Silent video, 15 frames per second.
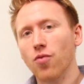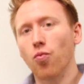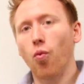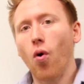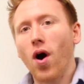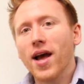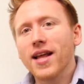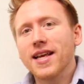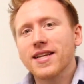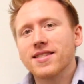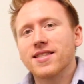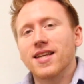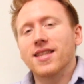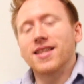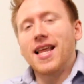what is
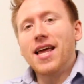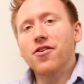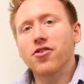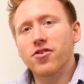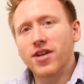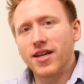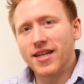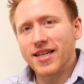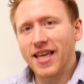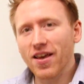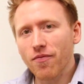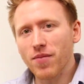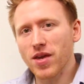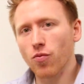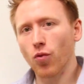the lender going to
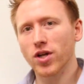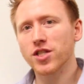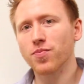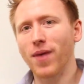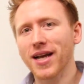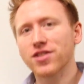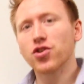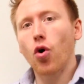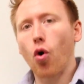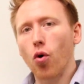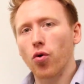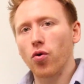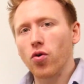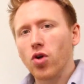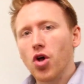give me? What's my
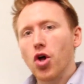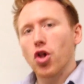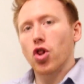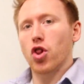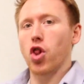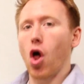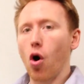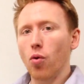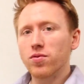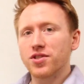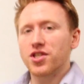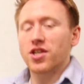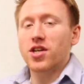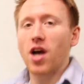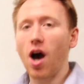total loan
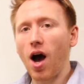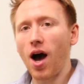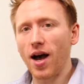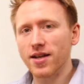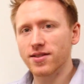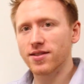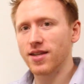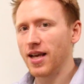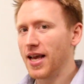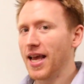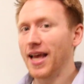to cost?